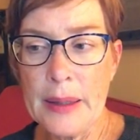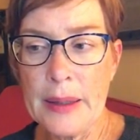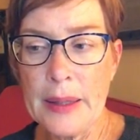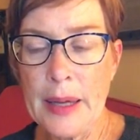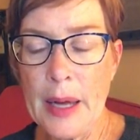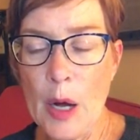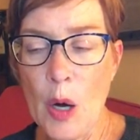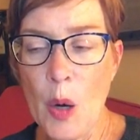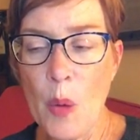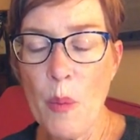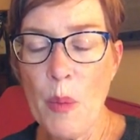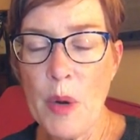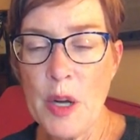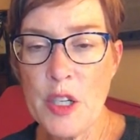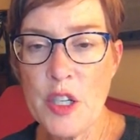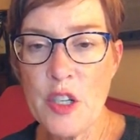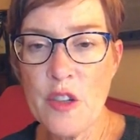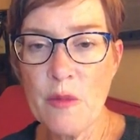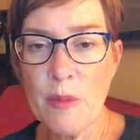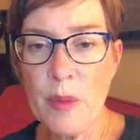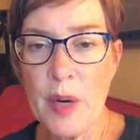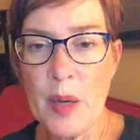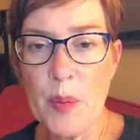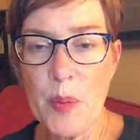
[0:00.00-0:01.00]
how much
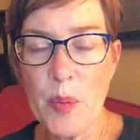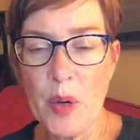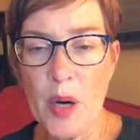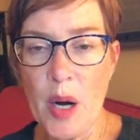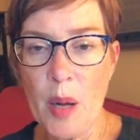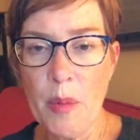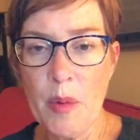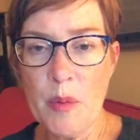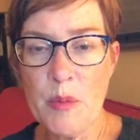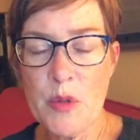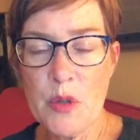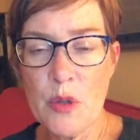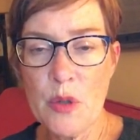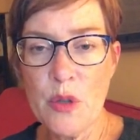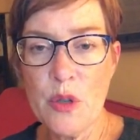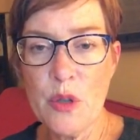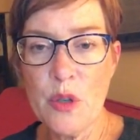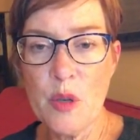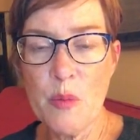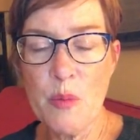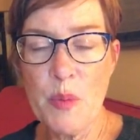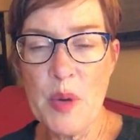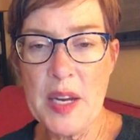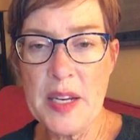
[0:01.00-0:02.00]
of my problems
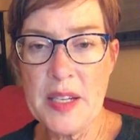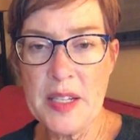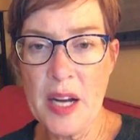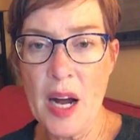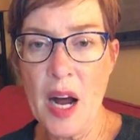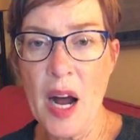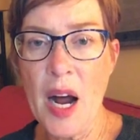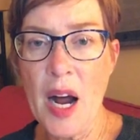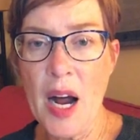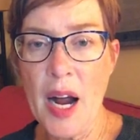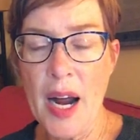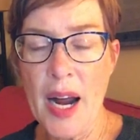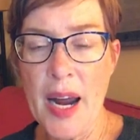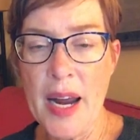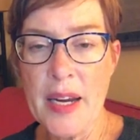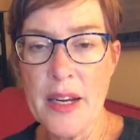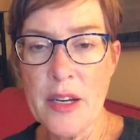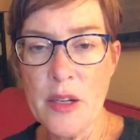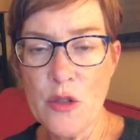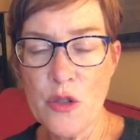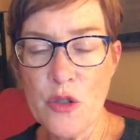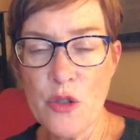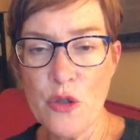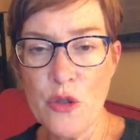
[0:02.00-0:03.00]
could be
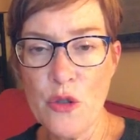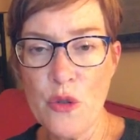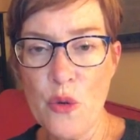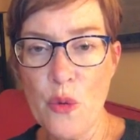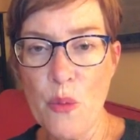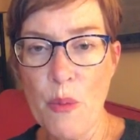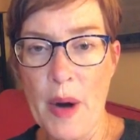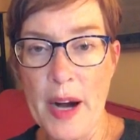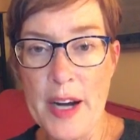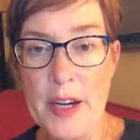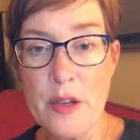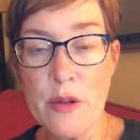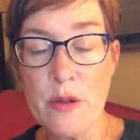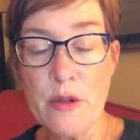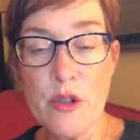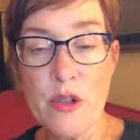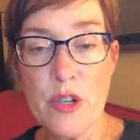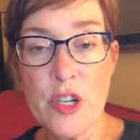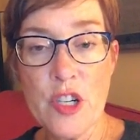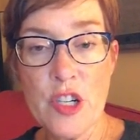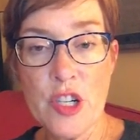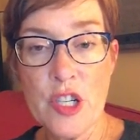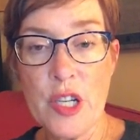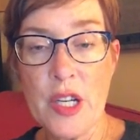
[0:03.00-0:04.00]
tied to my
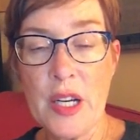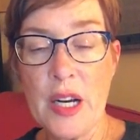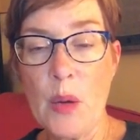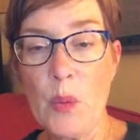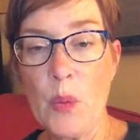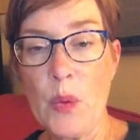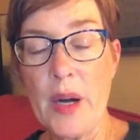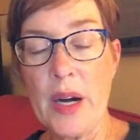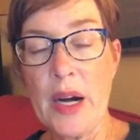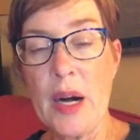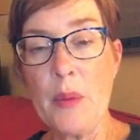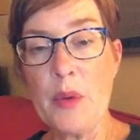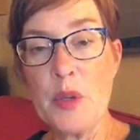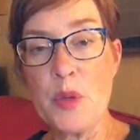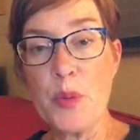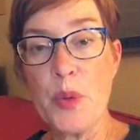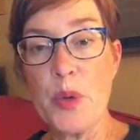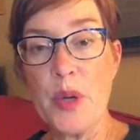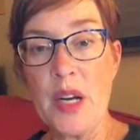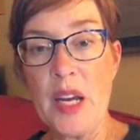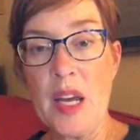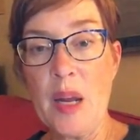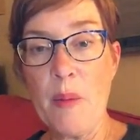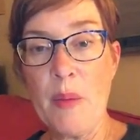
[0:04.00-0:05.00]
nutrition and what I was
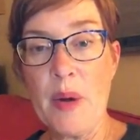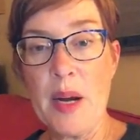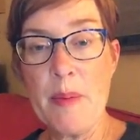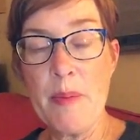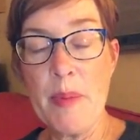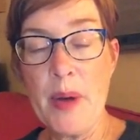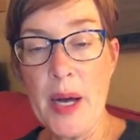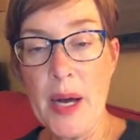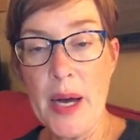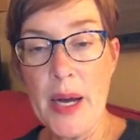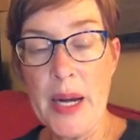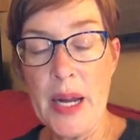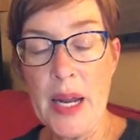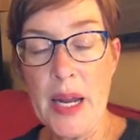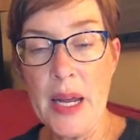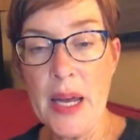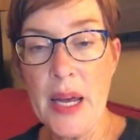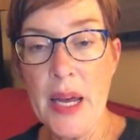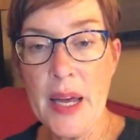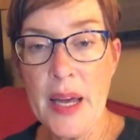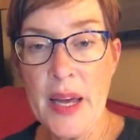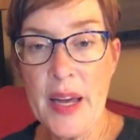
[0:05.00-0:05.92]
putting in my body.